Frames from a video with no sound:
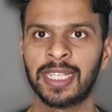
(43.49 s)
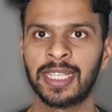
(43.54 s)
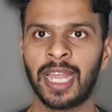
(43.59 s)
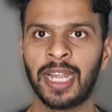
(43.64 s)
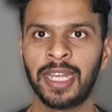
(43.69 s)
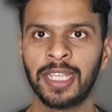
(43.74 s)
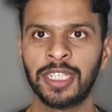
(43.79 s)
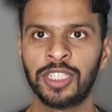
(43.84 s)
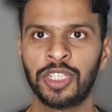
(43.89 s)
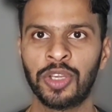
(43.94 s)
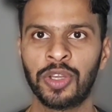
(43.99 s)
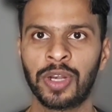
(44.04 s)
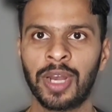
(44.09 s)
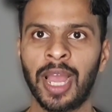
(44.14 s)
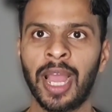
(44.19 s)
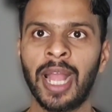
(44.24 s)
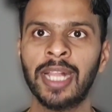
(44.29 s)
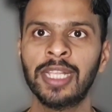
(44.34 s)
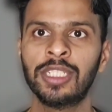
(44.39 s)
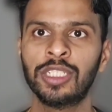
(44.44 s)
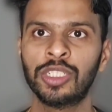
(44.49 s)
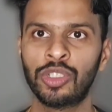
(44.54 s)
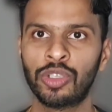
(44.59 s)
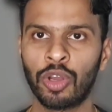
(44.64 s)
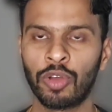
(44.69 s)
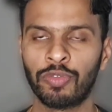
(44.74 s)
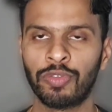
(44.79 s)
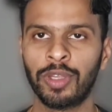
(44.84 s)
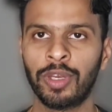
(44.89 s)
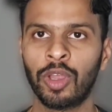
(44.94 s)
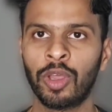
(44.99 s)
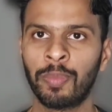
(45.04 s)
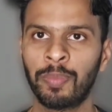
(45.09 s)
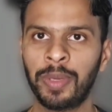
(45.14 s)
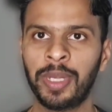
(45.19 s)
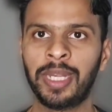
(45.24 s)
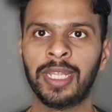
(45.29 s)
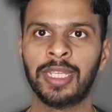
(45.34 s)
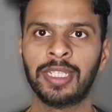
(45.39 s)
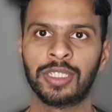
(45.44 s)
that is your IELTS, TOEFL or
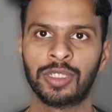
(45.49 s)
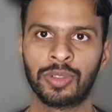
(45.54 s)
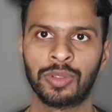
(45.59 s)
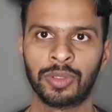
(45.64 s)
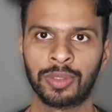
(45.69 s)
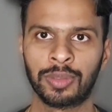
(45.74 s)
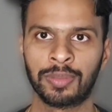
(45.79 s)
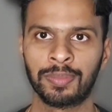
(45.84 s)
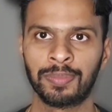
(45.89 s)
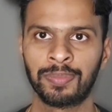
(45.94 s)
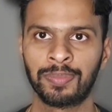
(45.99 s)
PT score.